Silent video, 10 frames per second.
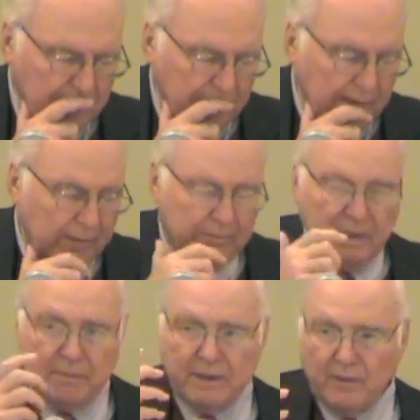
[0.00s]
Now, that
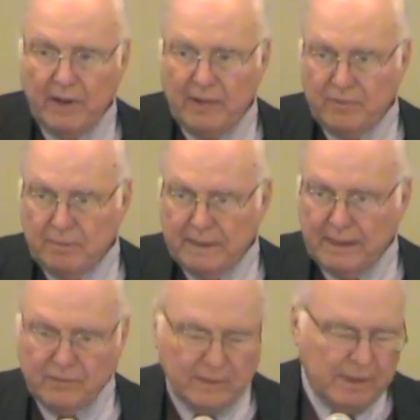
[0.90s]
may have been crazy, but
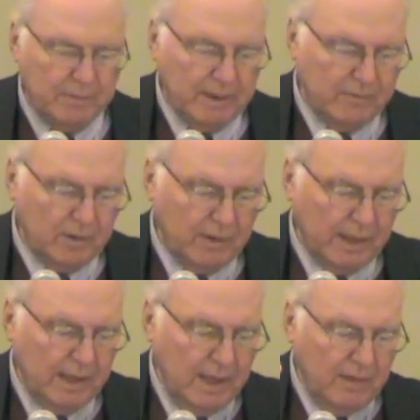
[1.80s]
that's what they believed.
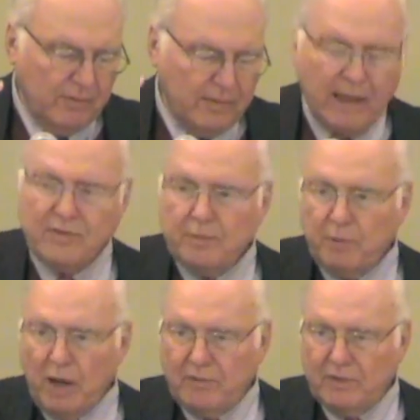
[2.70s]
Okay, that's the
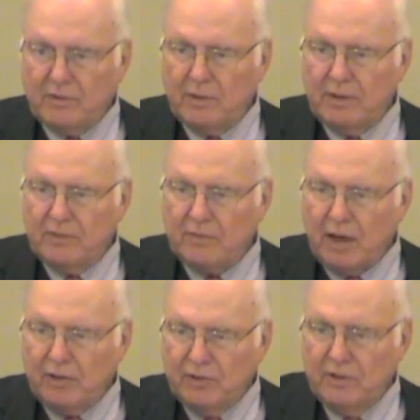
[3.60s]
providence. It's
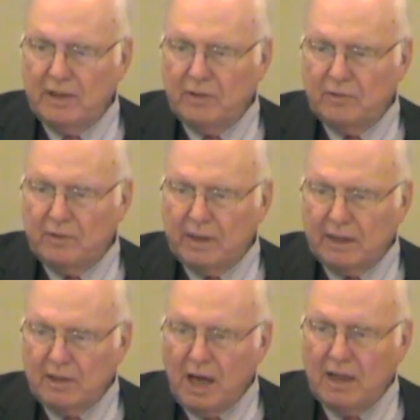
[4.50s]
our duty to
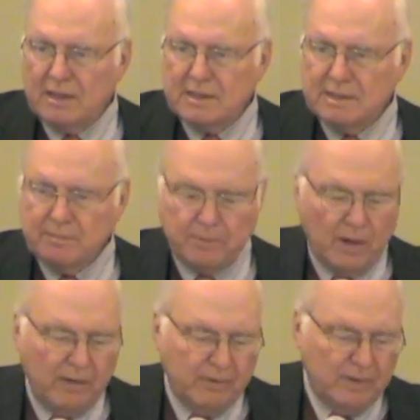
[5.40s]
acknowledge the
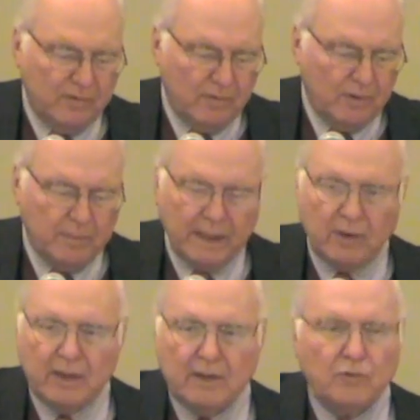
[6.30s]
providence of Almighty
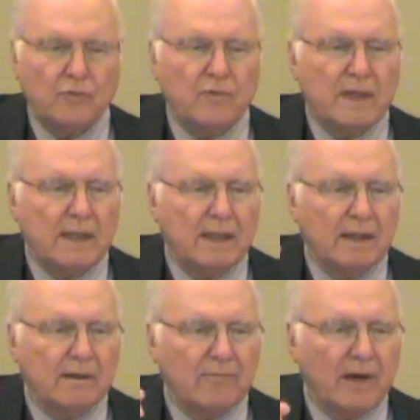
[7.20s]
God,
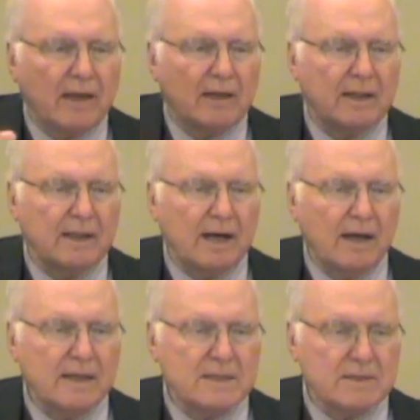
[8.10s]
intervening regularly in our
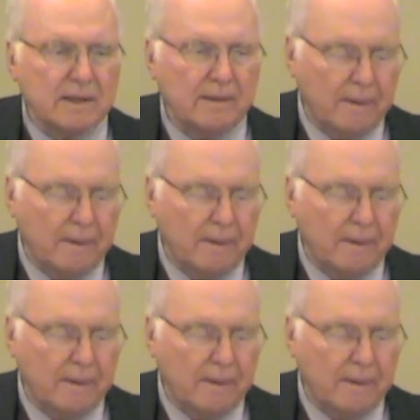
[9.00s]
history,